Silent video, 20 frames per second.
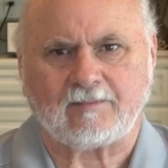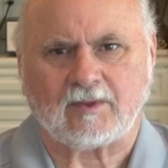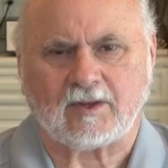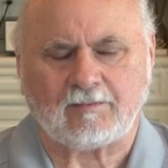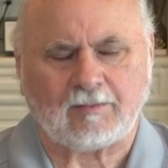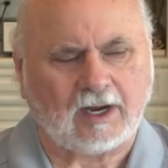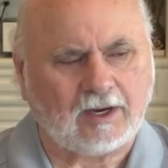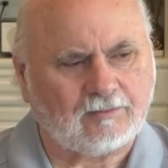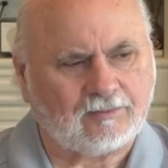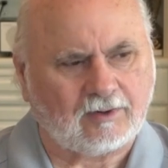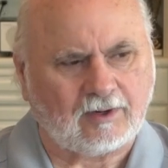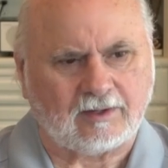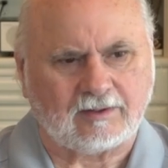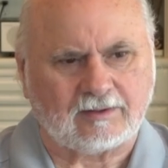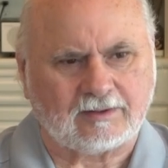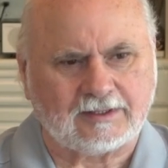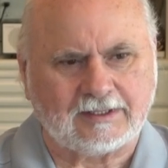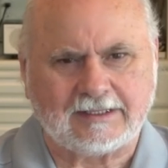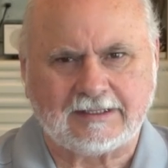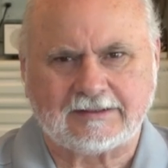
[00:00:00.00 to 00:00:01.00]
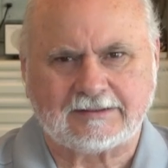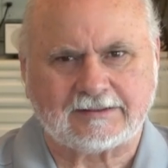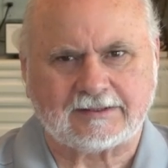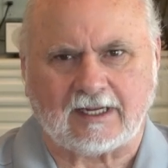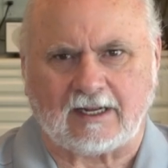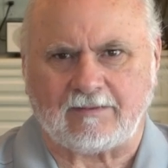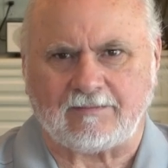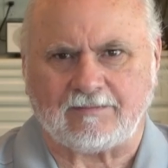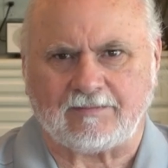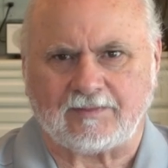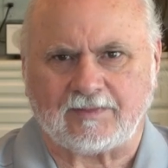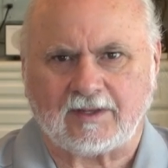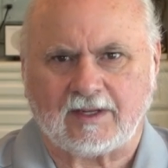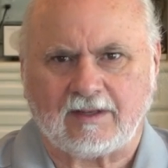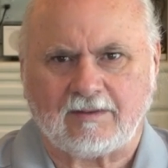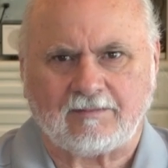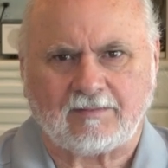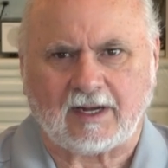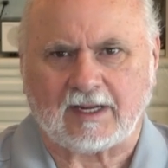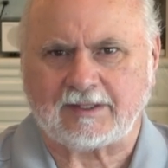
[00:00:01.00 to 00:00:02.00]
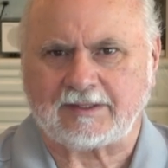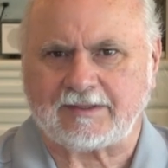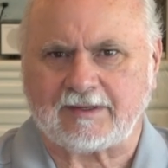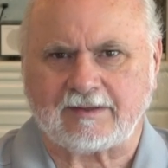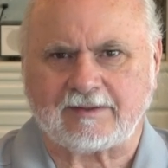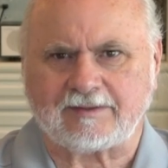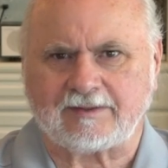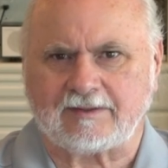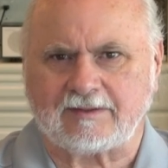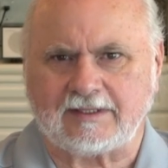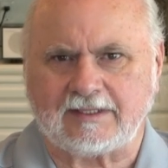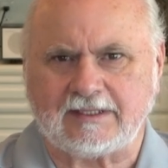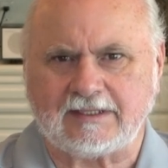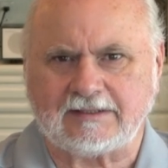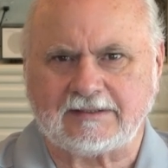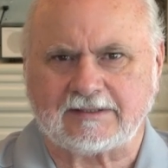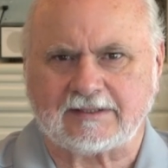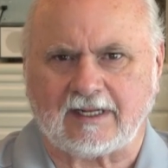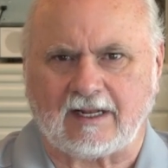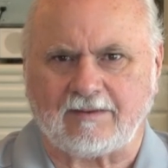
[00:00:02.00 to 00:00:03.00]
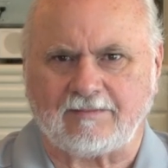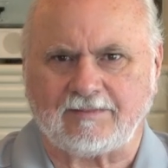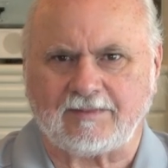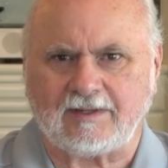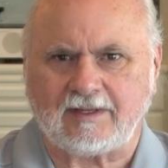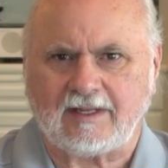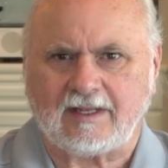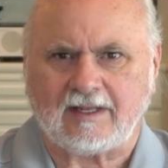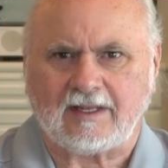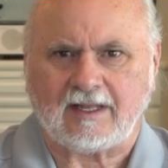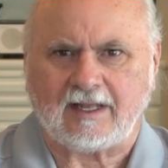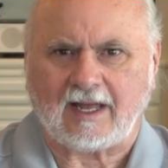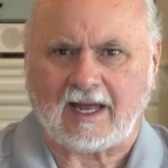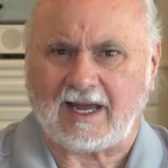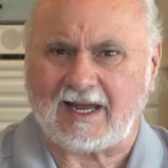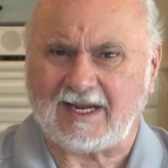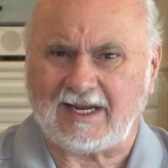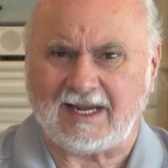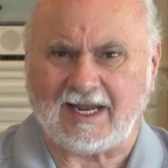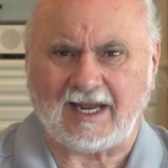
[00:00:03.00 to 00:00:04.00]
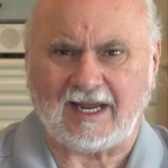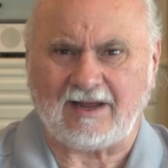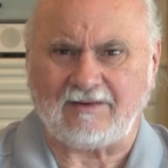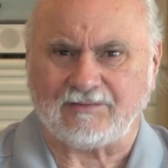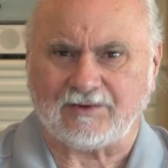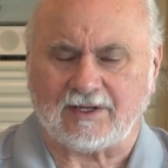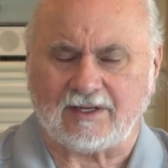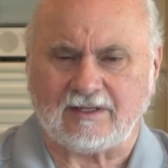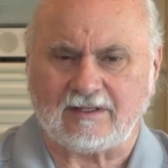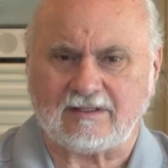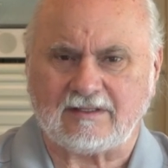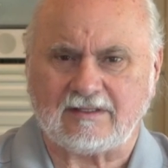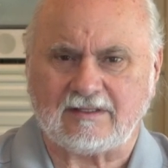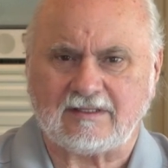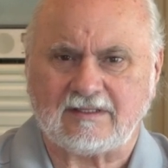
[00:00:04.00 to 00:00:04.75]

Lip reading: My brother needs something. My sister needs something. I have it.